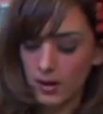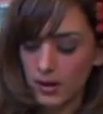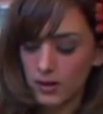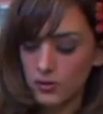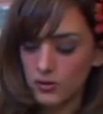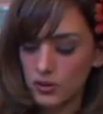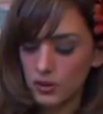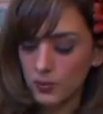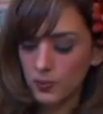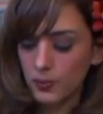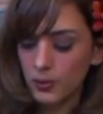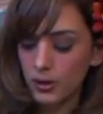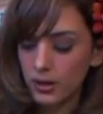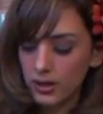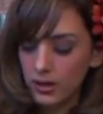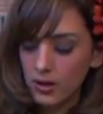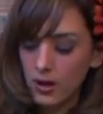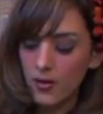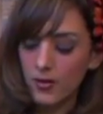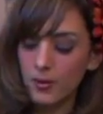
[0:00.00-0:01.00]
is you put
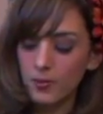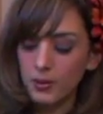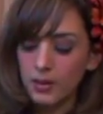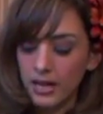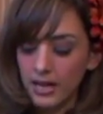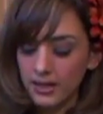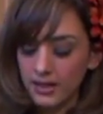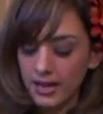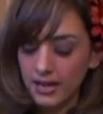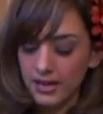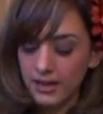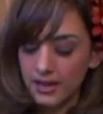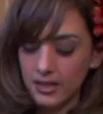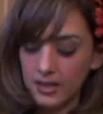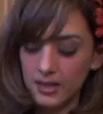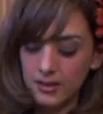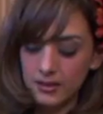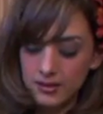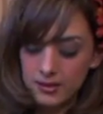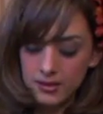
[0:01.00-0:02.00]
it on the plate like
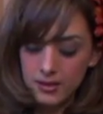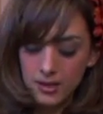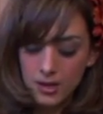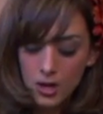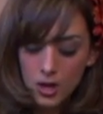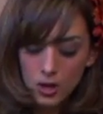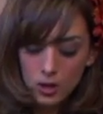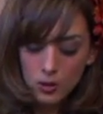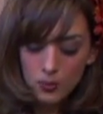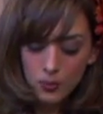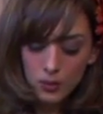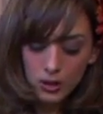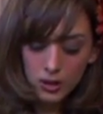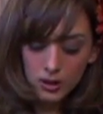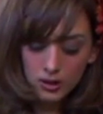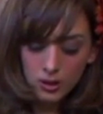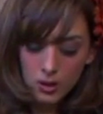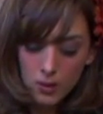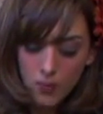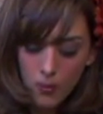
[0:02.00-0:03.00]
this. You put a
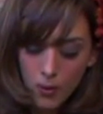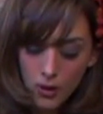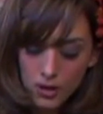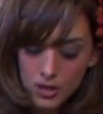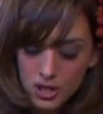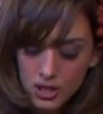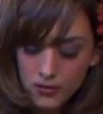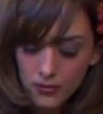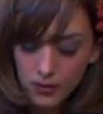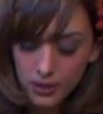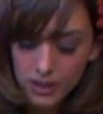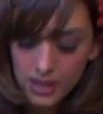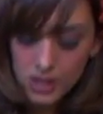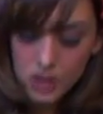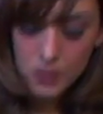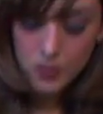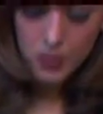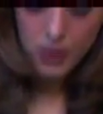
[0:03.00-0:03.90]
little portion for each